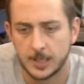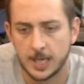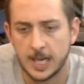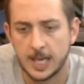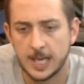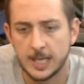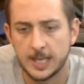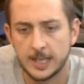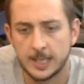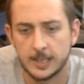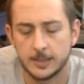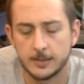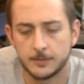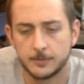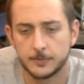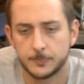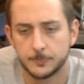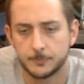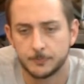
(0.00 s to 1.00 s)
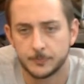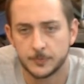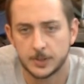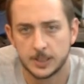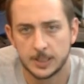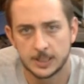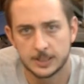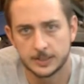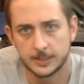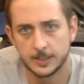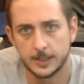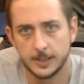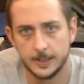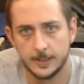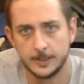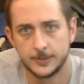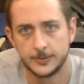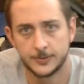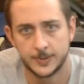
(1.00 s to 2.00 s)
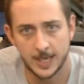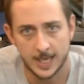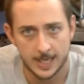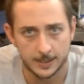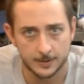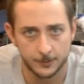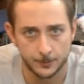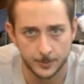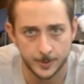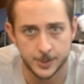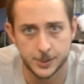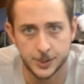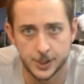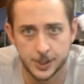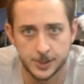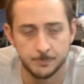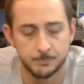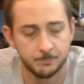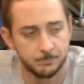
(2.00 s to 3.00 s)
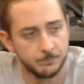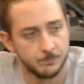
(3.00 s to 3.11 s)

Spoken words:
I have let the Stag 3G